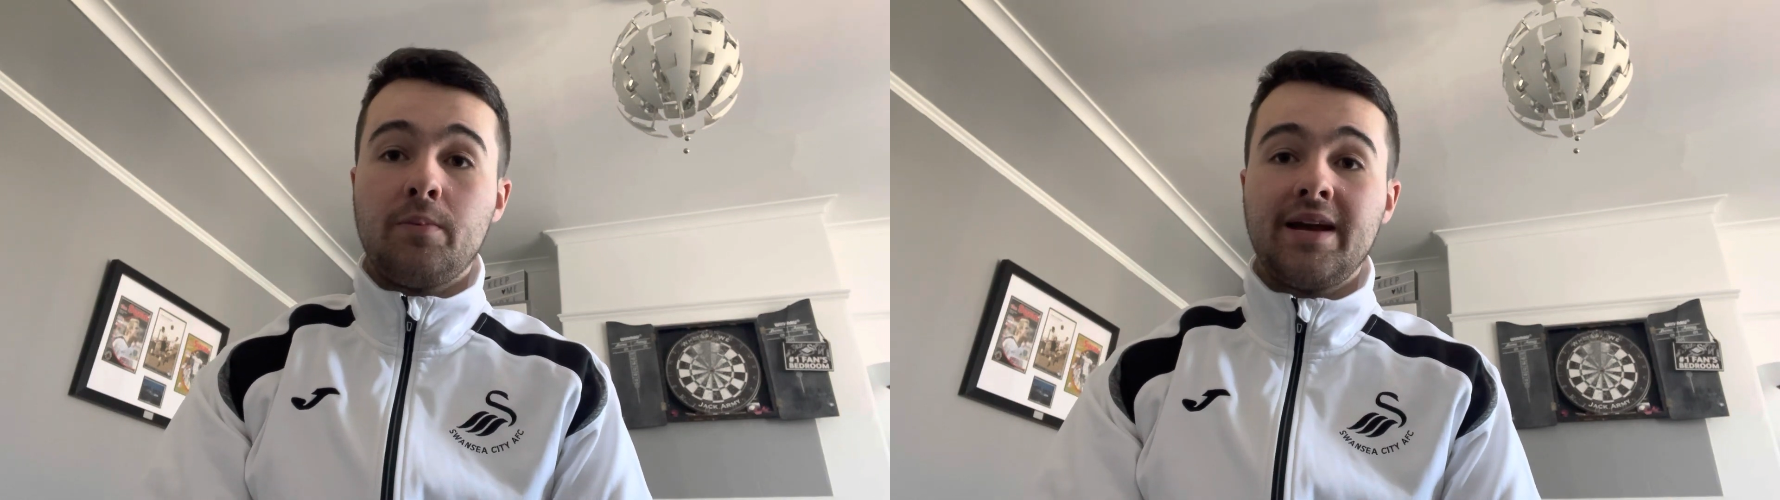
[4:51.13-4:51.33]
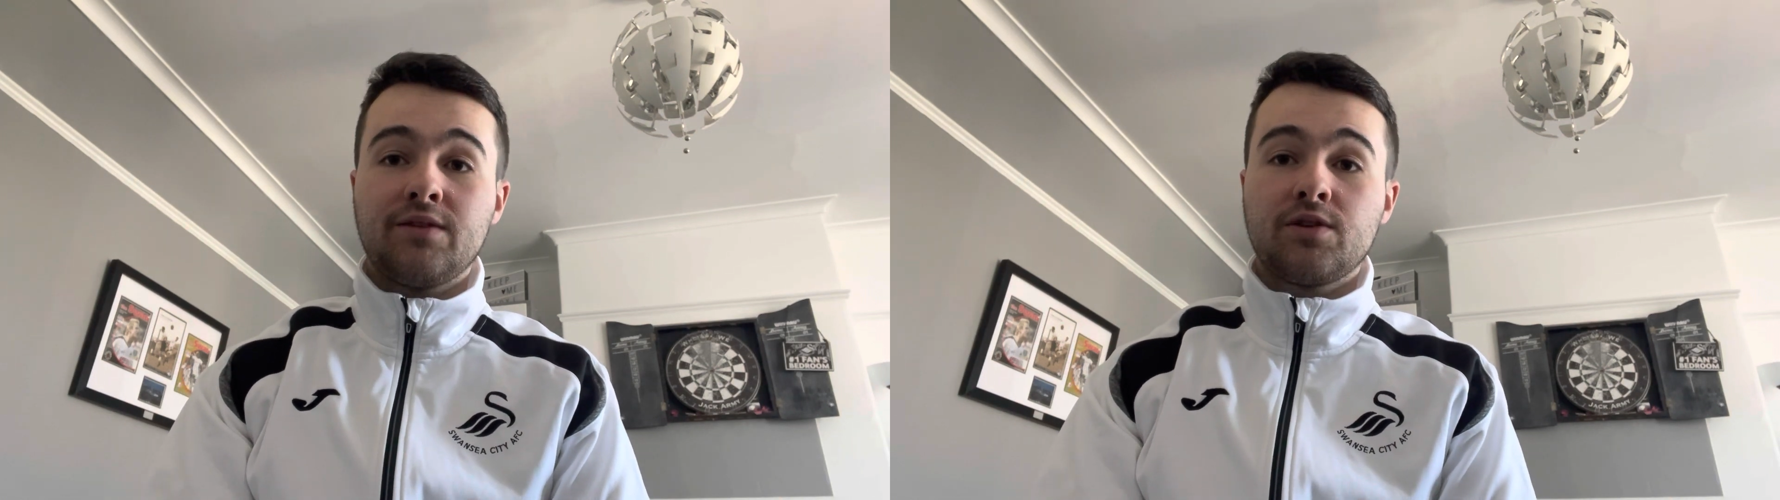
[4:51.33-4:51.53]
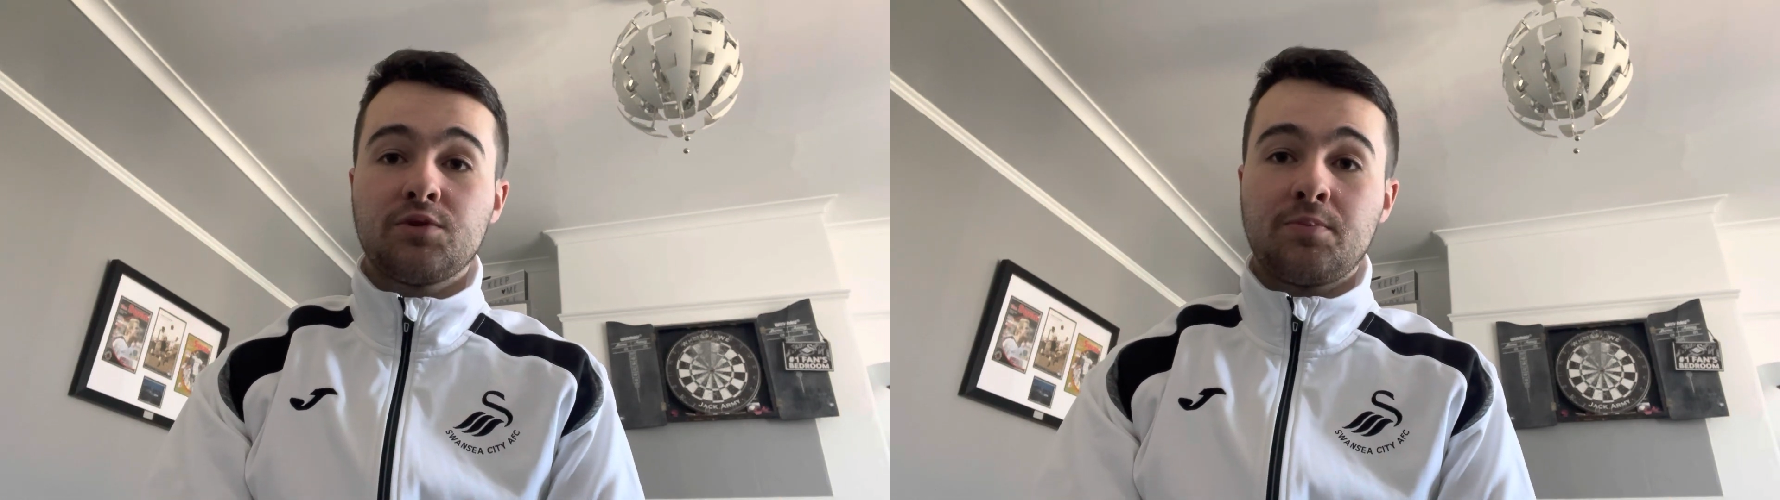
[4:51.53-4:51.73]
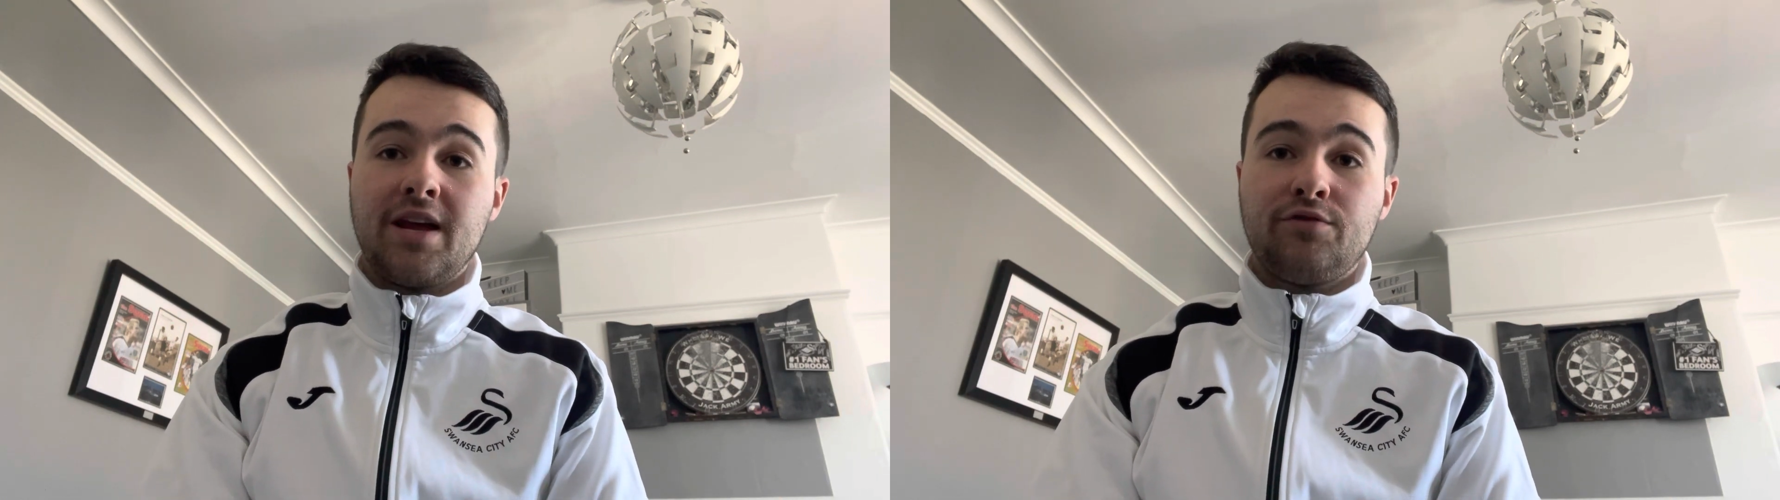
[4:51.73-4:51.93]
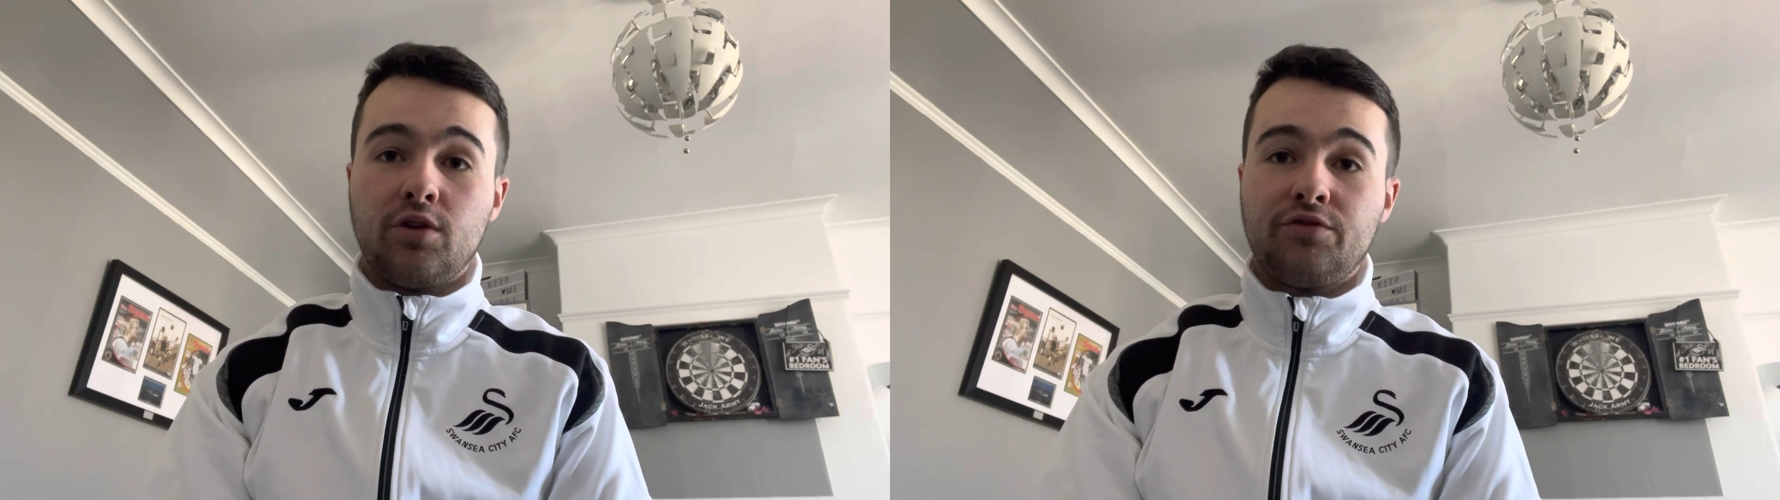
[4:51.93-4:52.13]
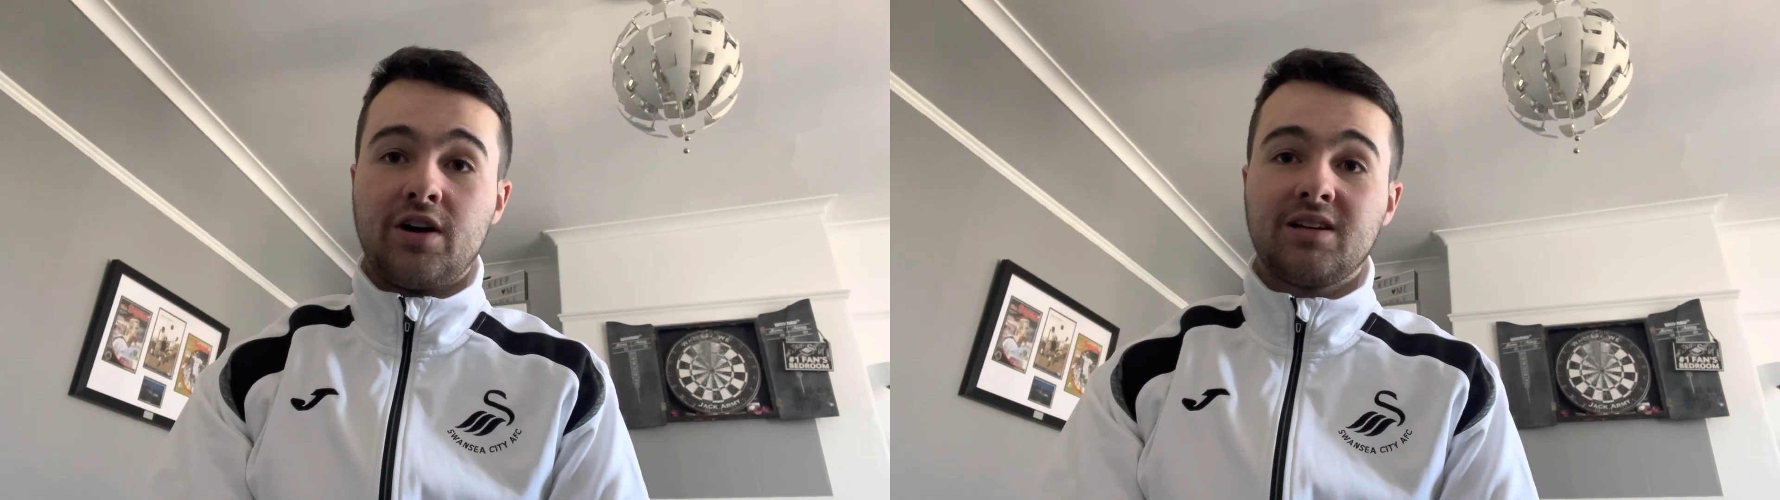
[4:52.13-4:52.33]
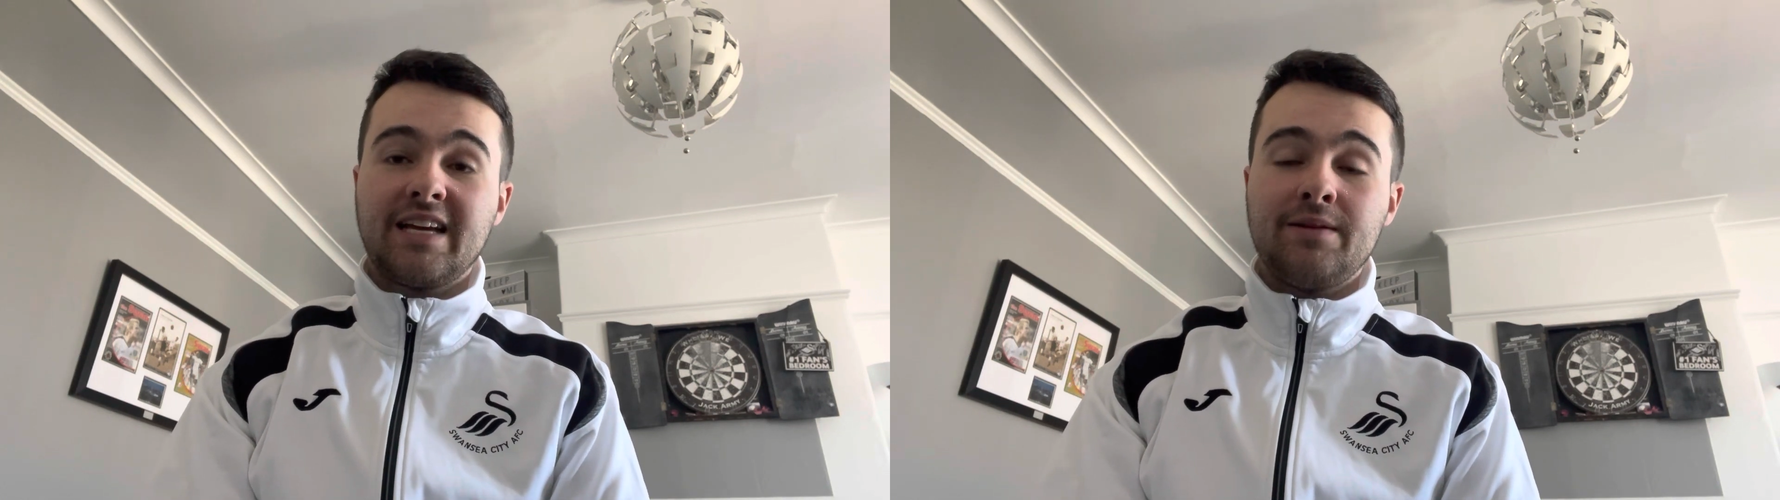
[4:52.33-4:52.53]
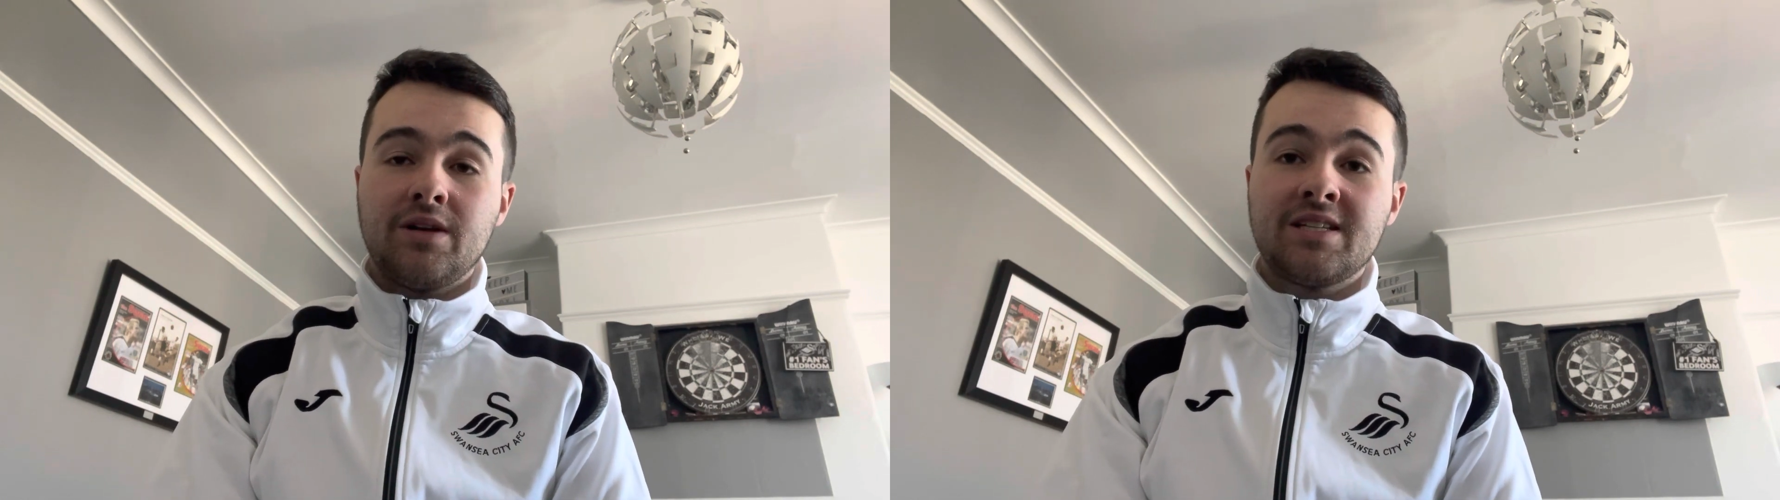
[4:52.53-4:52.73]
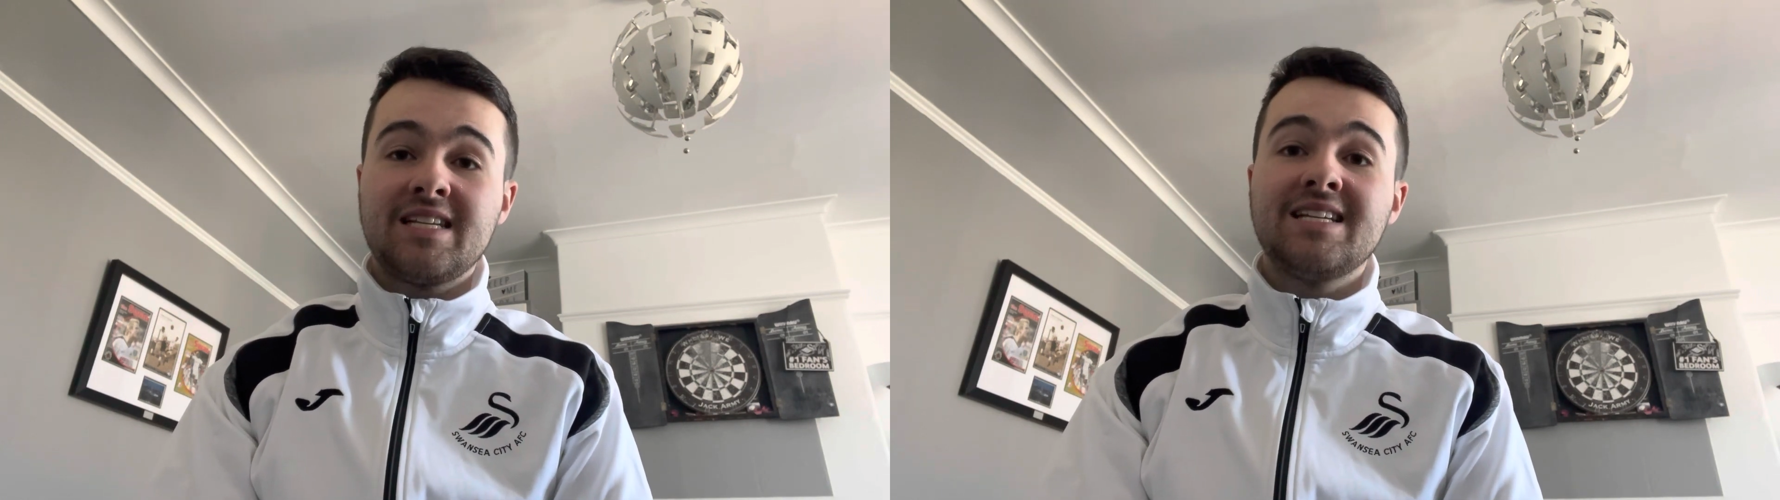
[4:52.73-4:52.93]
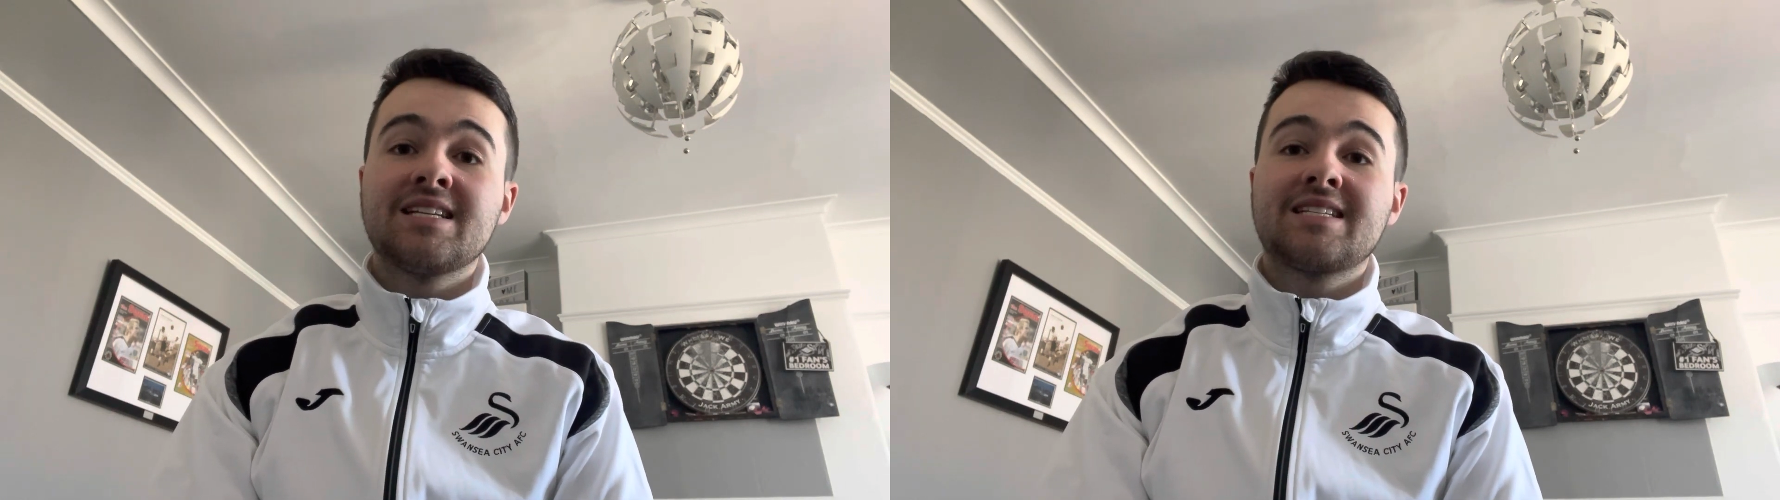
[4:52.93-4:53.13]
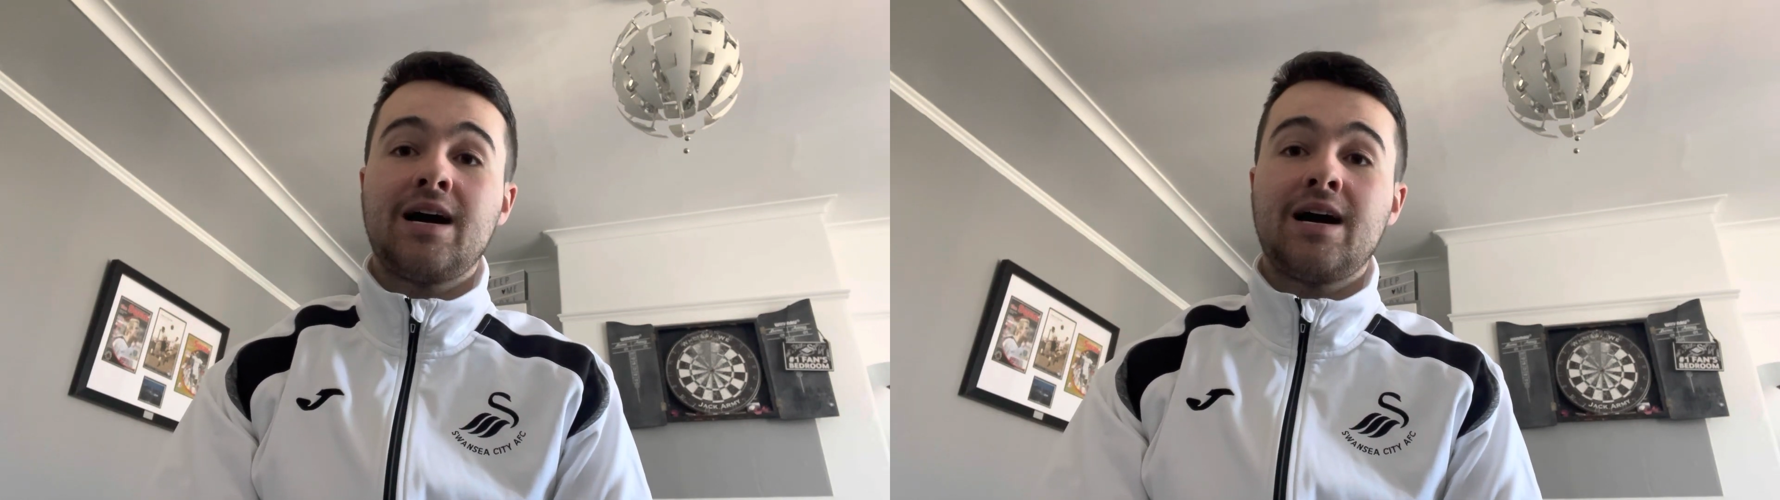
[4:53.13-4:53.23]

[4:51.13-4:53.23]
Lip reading: may have something to play for in the final game of the season